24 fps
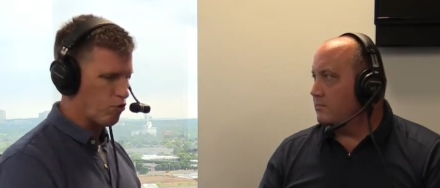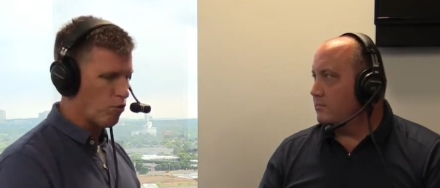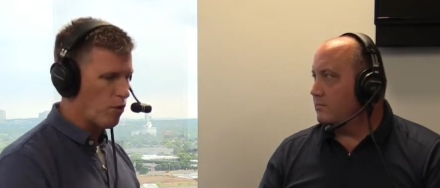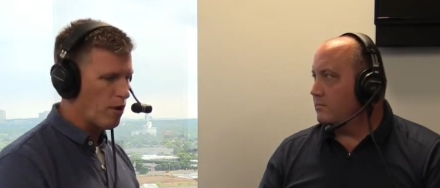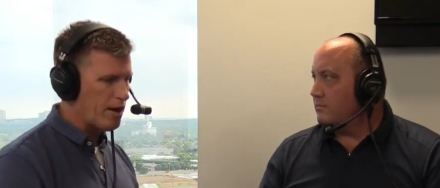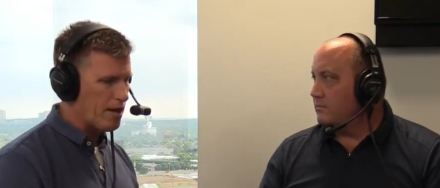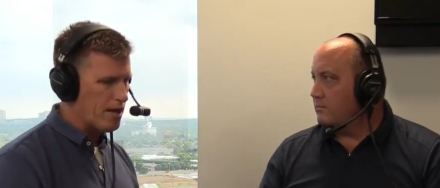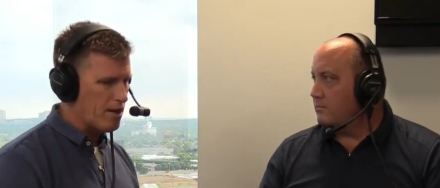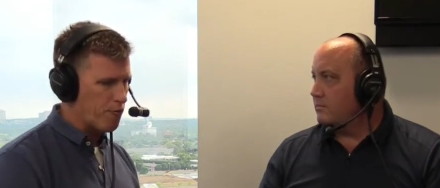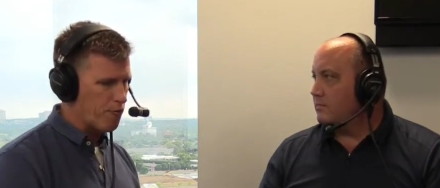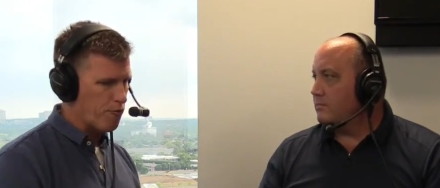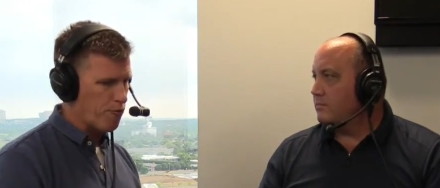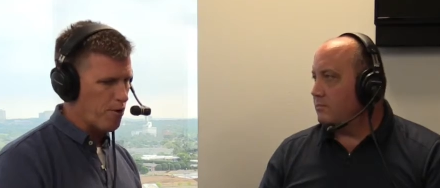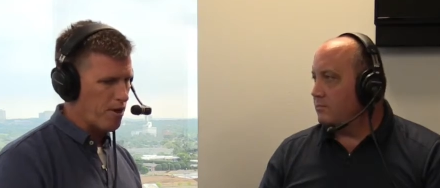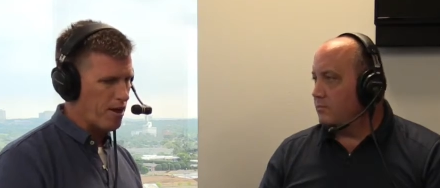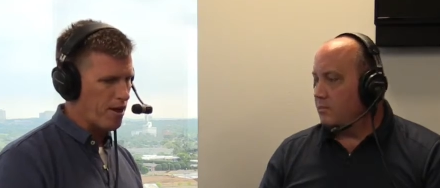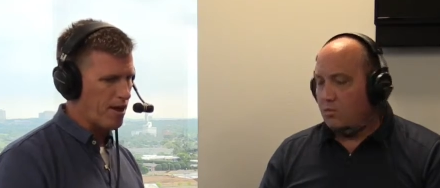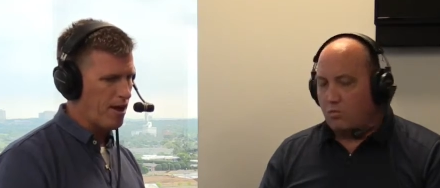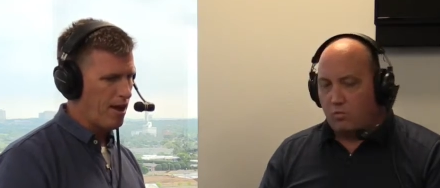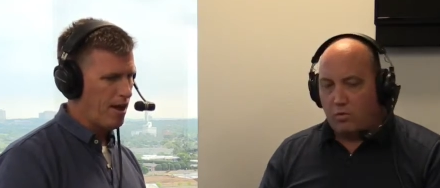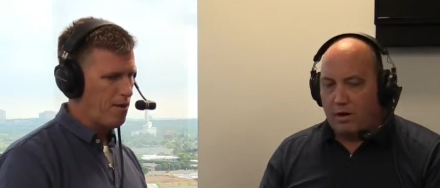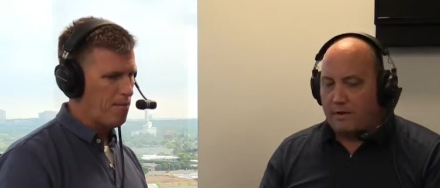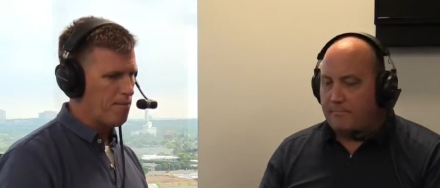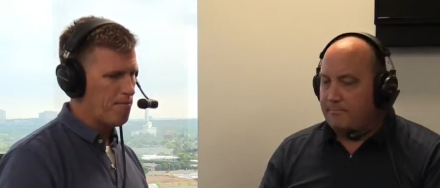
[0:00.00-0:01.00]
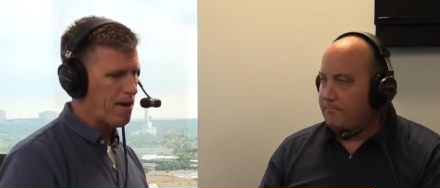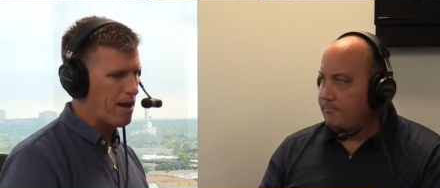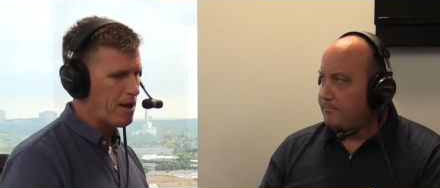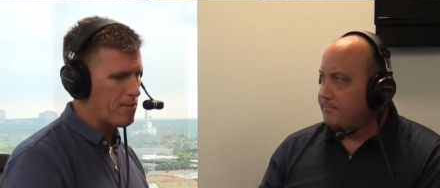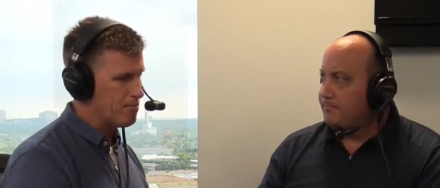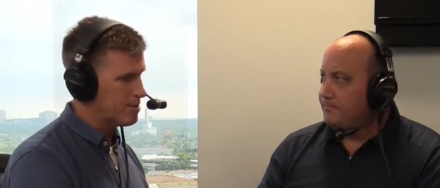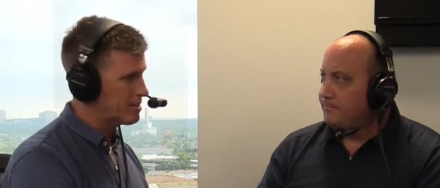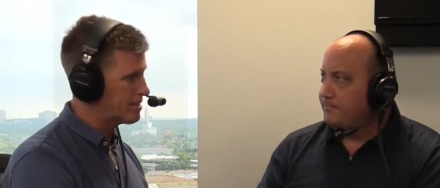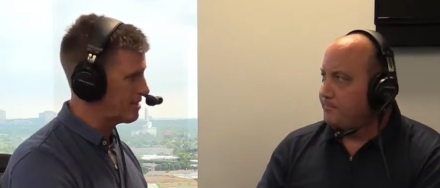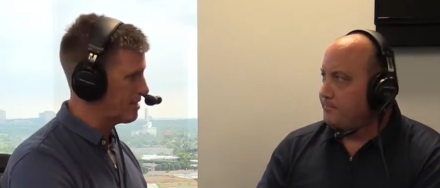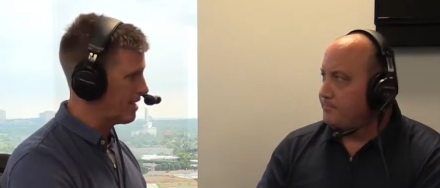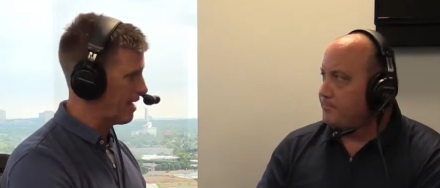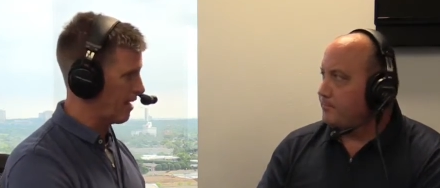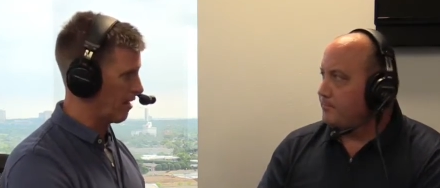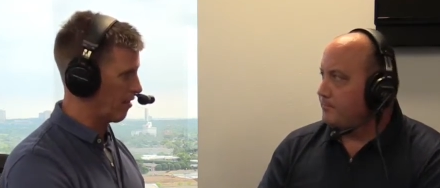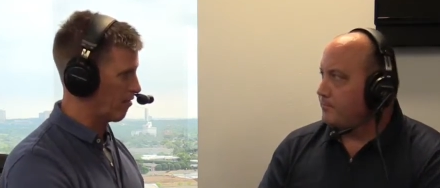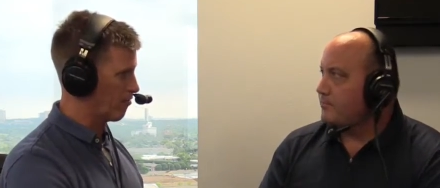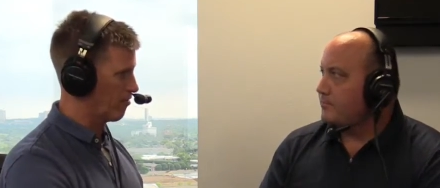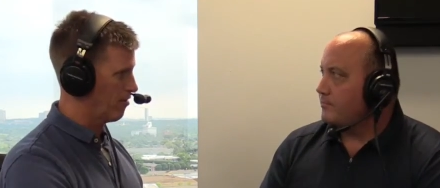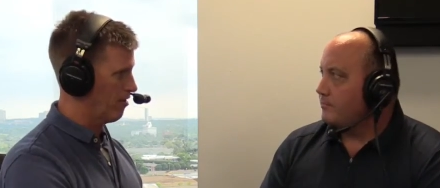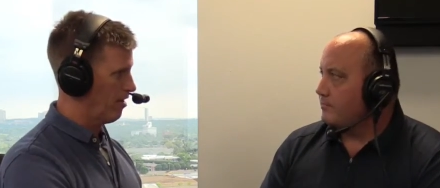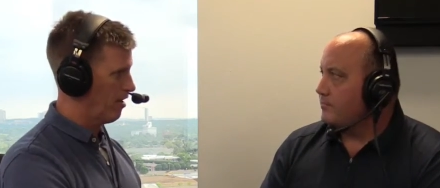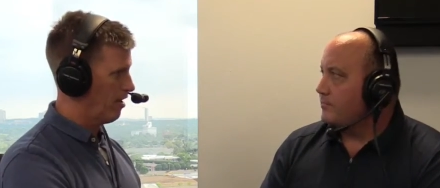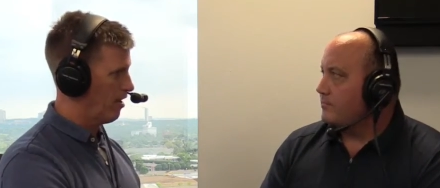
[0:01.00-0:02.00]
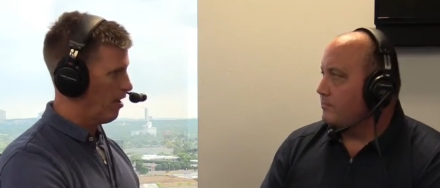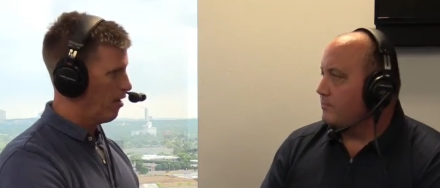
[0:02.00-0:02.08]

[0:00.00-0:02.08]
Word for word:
Speaker 1: What if we right. made mistakes?